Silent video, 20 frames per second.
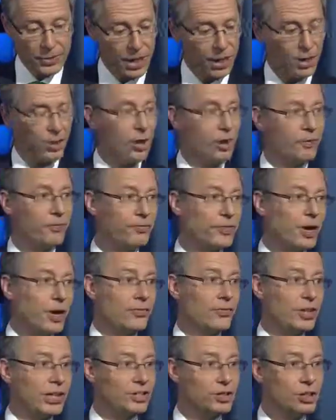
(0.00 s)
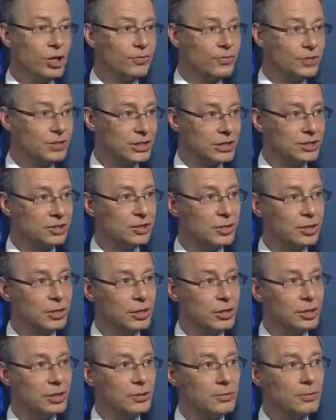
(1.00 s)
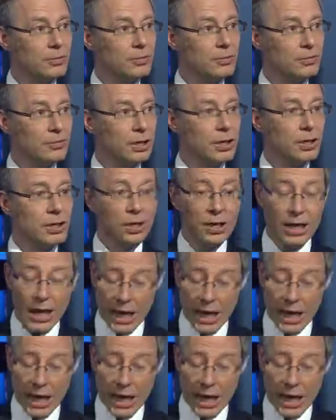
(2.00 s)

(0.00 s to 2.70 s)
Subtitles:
But it will continue to be regulated?